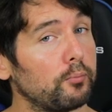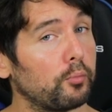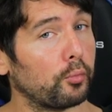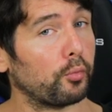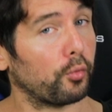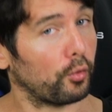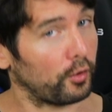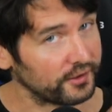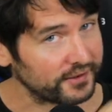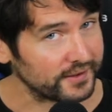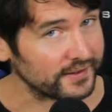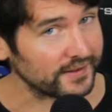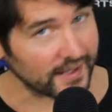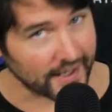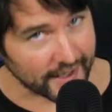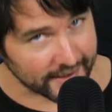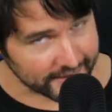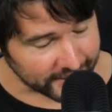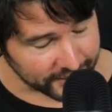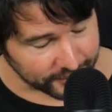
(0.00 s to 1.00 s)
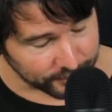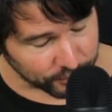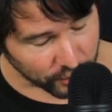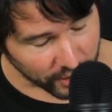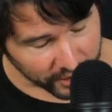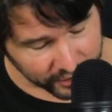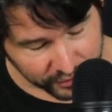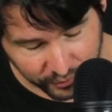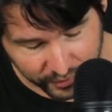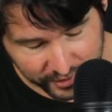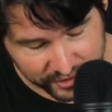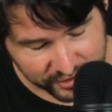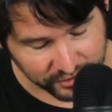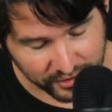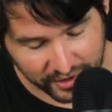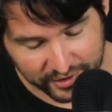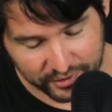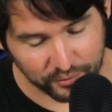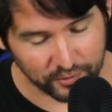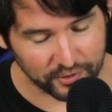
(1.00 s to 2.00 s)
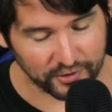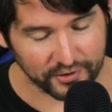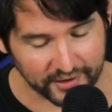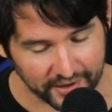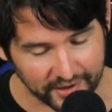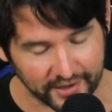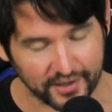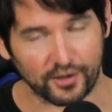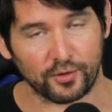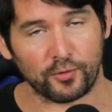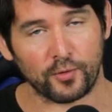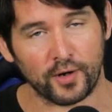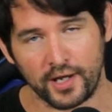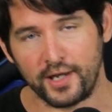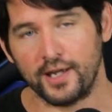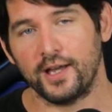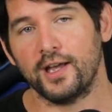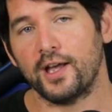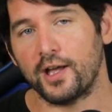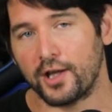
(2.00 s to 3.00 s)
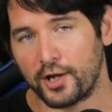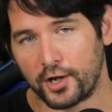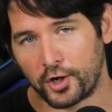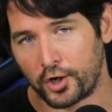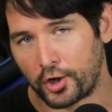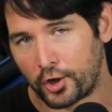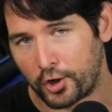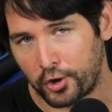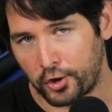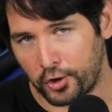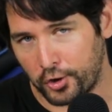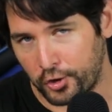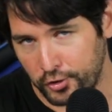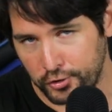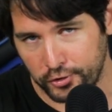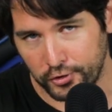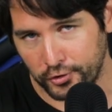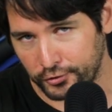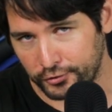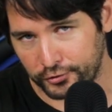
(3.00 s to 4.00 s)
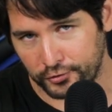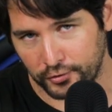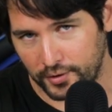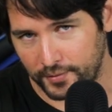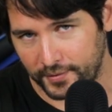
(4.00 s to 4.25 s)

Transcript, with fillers: present at this price range, so I don't want to take it away. Kudos to